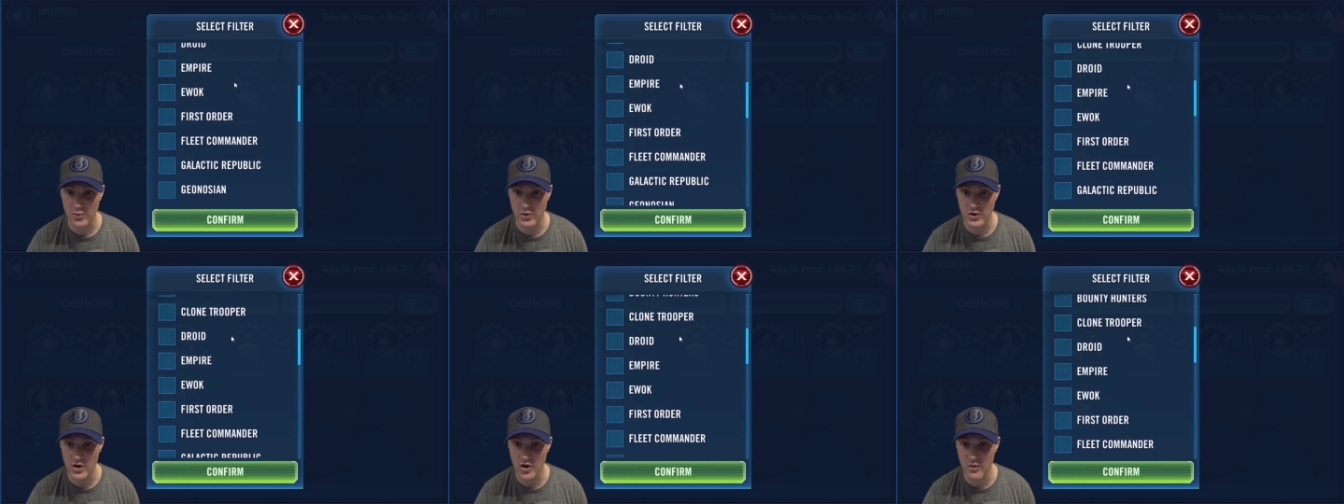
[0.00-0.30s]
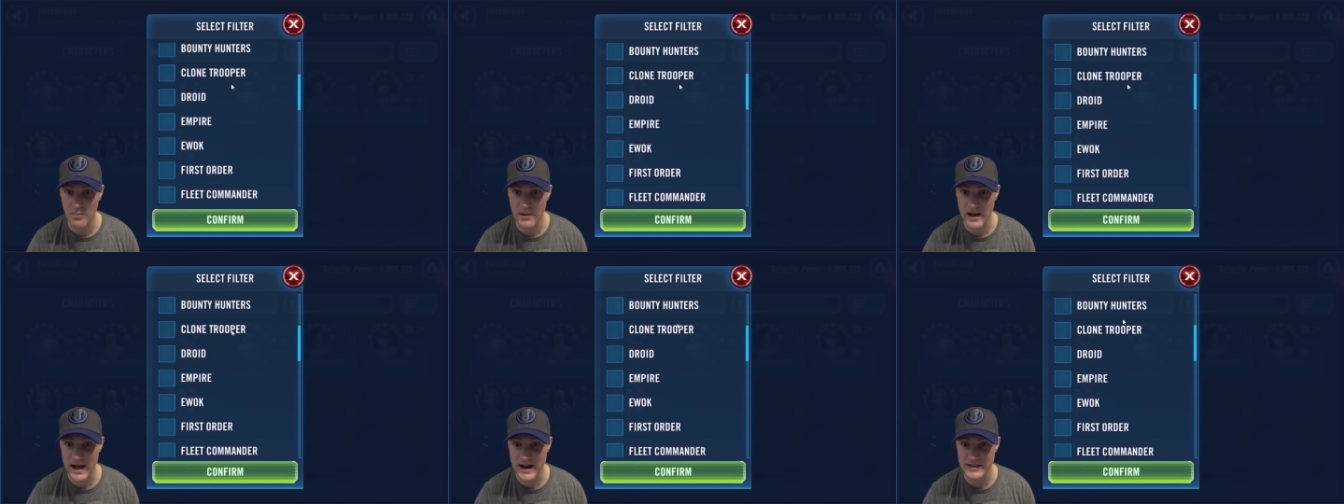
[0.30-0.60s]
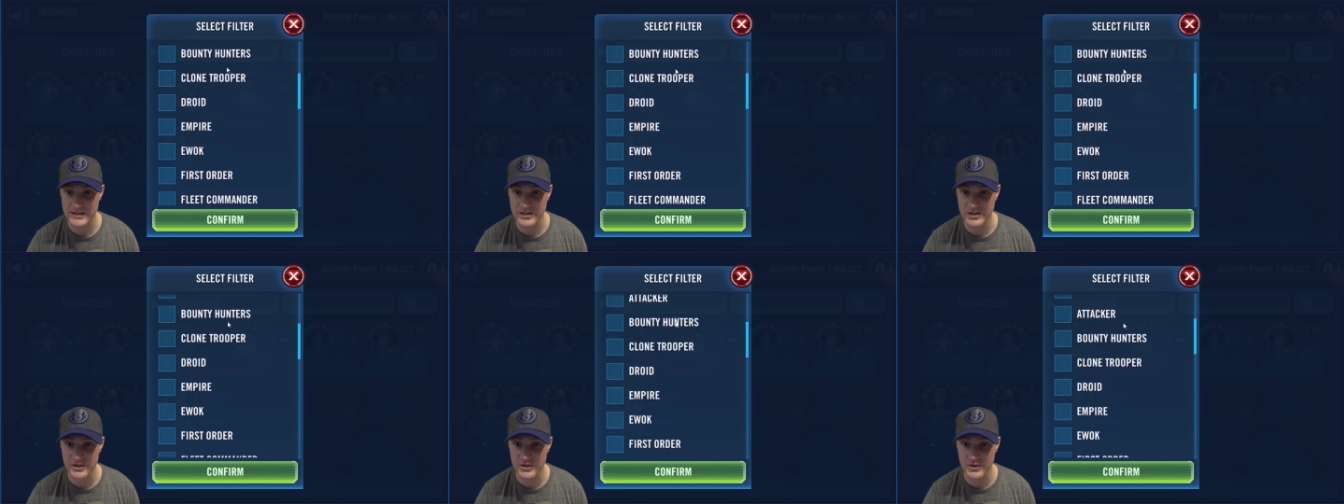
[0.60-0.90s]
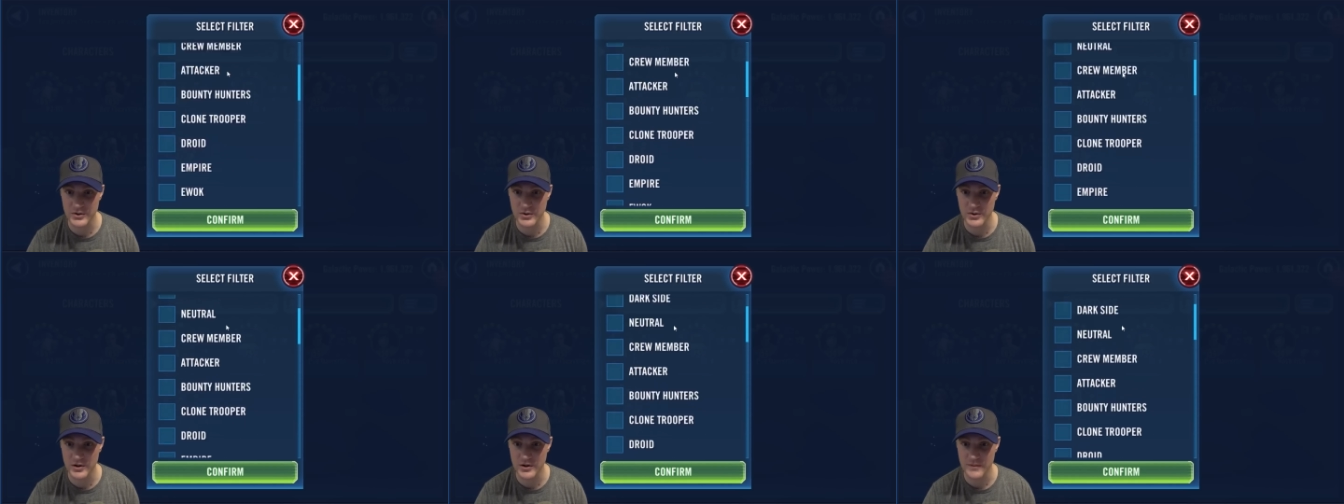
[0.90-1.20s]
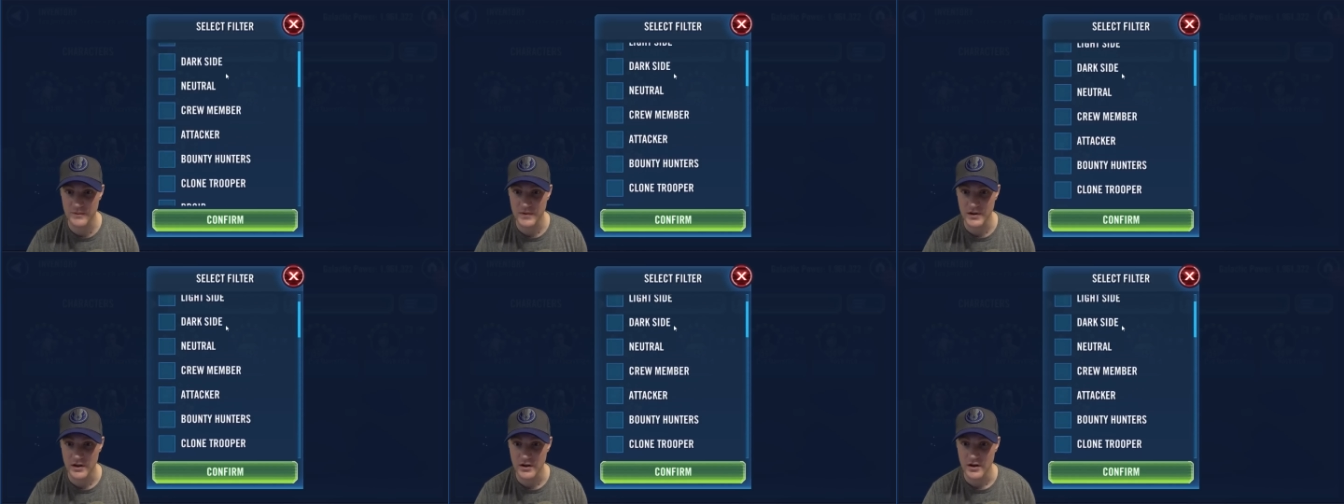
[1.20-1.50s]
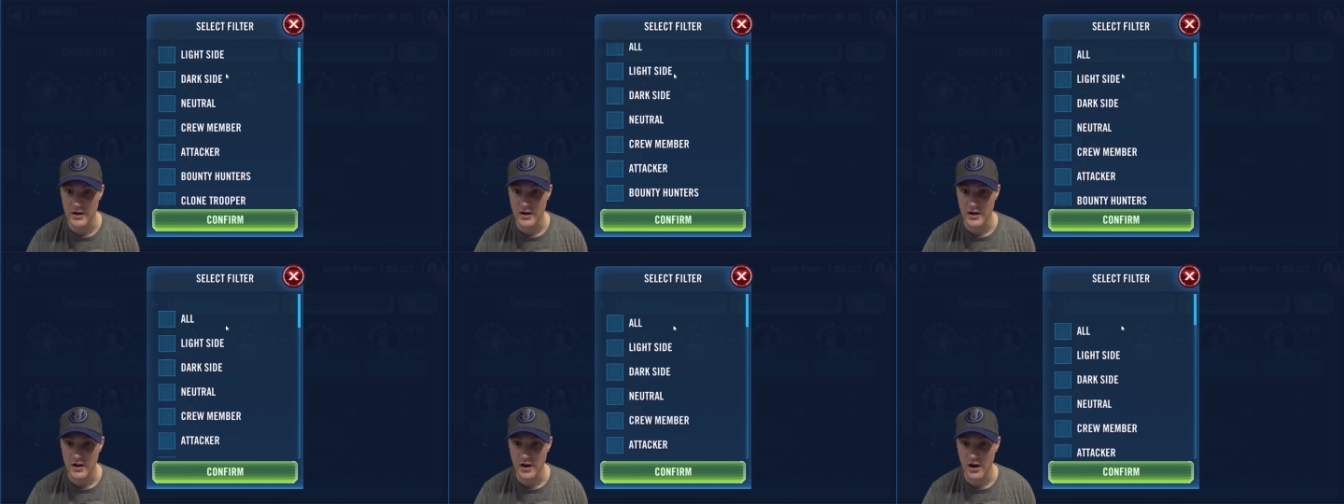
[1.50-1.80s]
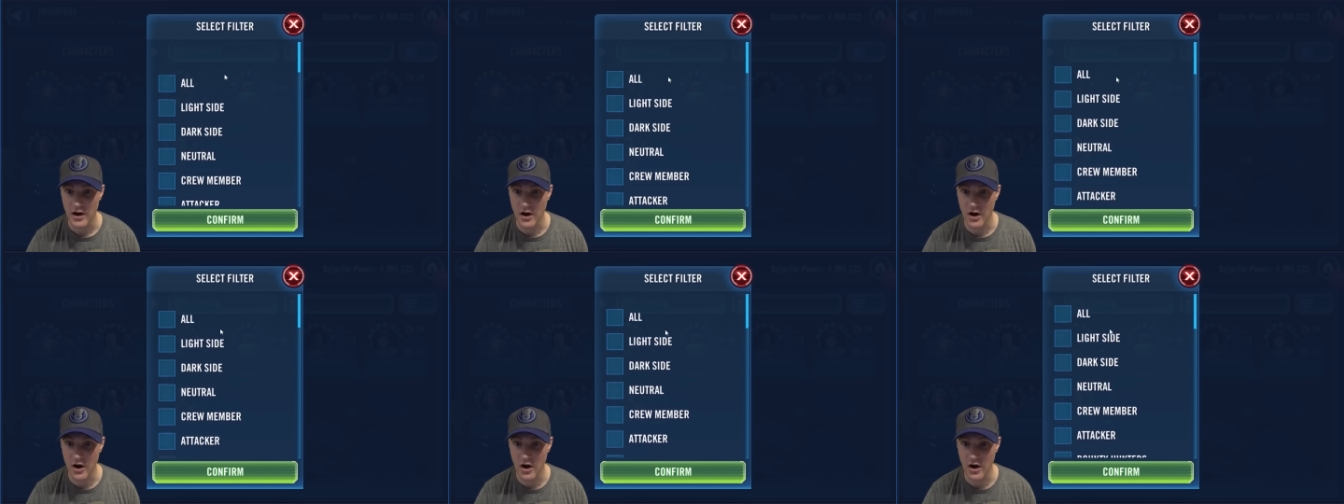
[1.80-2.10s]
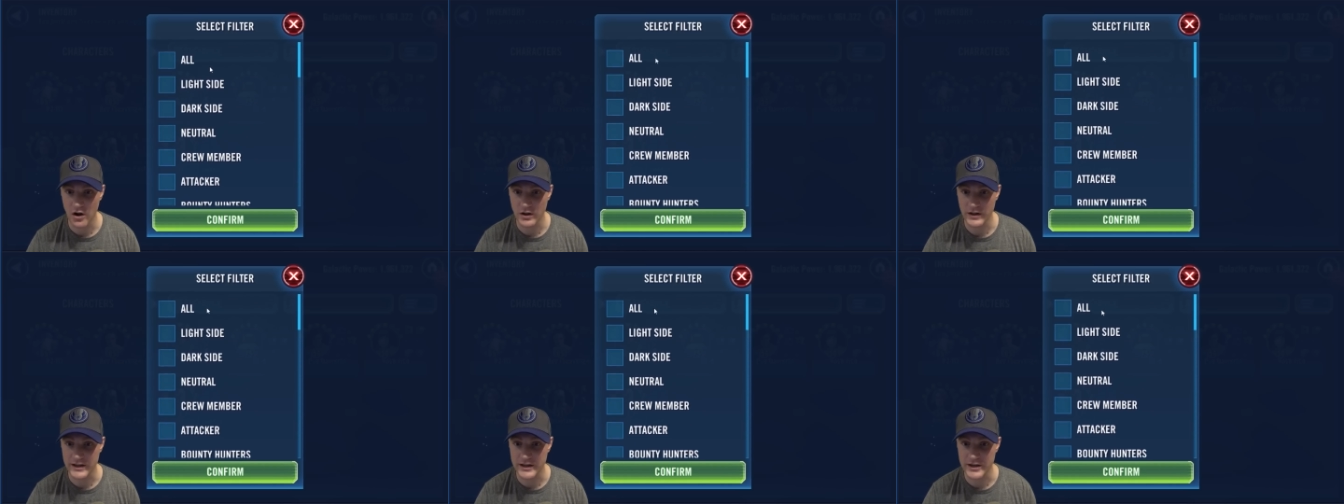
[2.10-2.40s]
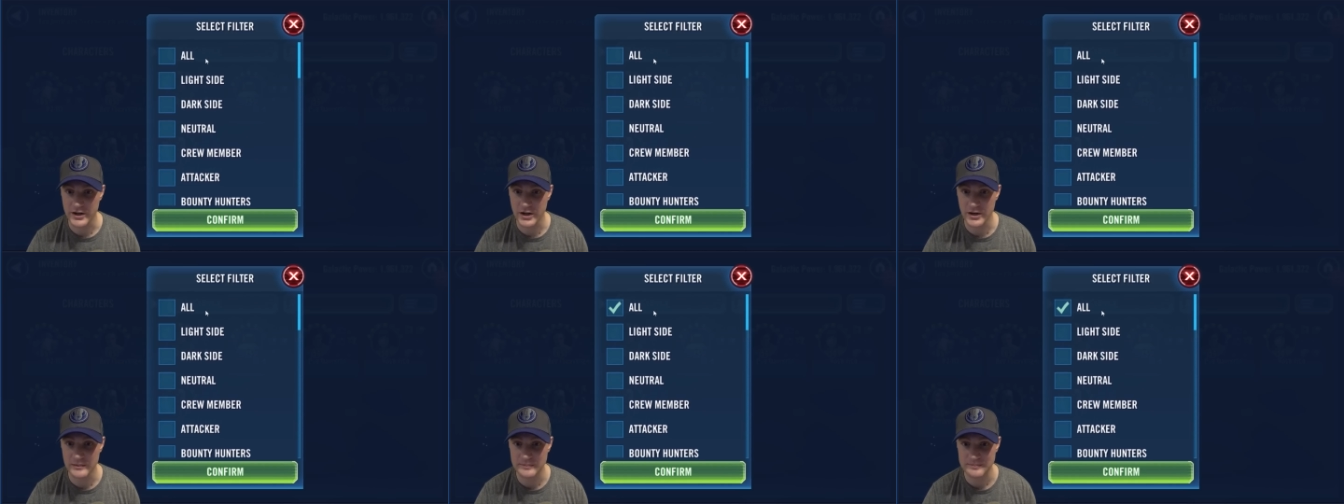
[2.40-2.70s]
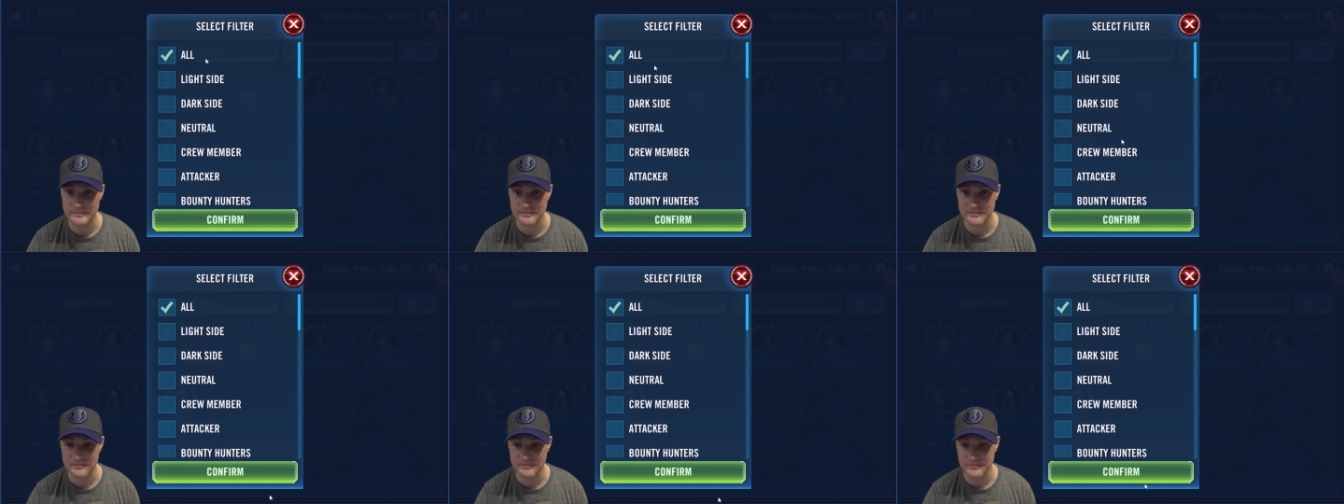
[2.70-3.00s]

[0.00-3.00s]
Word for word: we'll go back to all here.